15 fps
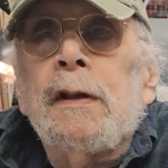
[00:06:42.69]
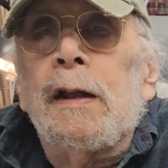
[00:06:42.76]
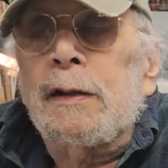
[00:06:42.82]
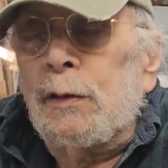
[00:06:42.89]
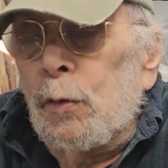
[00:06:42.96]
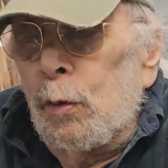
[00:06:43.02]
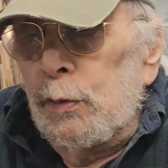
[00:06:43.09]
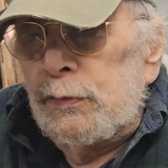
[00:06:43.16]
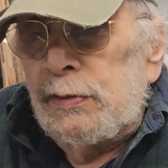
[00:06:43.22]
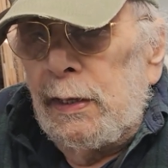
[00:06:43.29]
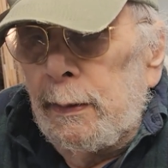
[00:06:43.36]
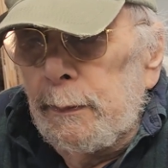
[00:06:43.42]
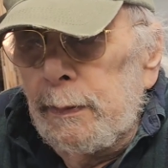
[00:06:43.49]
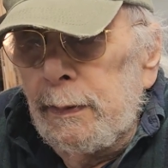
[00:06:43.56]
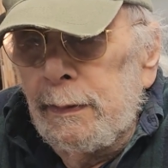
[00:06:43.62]
I'd call
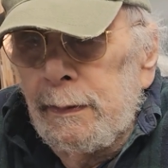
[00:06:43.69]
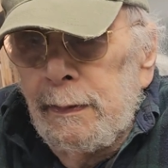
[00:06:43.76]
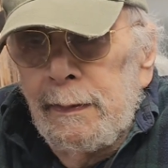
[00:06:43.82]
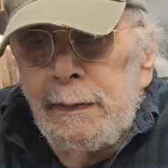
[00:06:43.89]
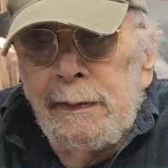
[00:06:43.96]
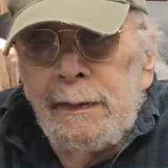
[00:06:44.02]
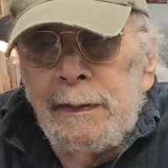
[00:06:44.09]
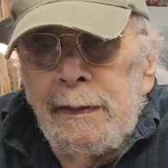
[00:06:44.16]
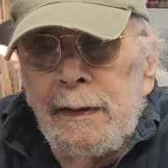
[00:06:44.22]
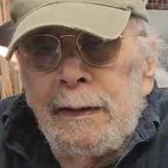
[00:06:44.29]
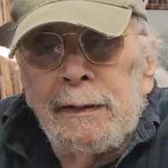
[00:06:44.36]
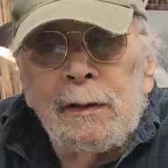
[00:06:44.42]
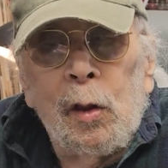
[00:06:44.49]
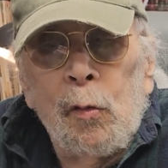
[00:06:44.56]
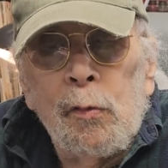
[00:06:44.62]
Tommy,
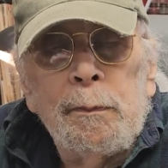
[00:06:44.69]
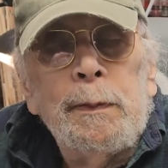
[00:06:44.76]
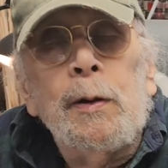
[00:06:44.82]
and lo and